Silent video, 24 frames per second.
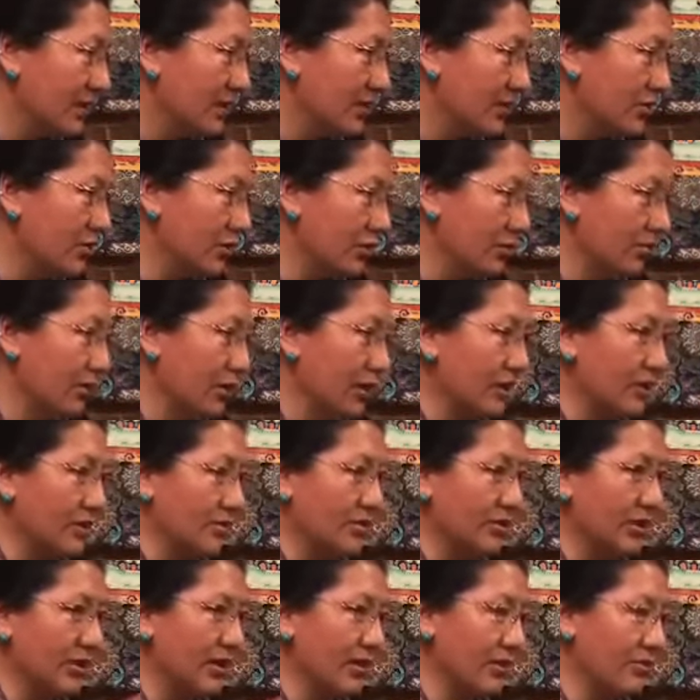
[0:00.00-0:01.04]
So the body
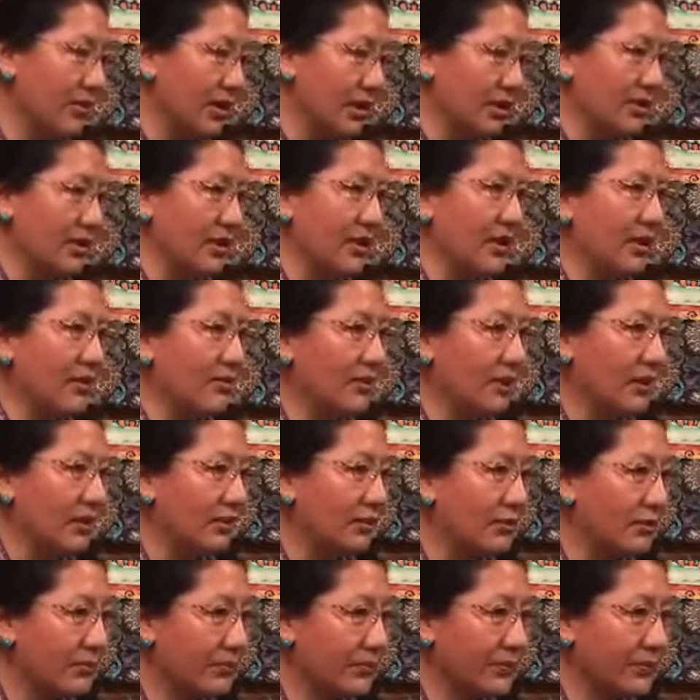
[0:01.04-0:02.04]
became is heavy, no?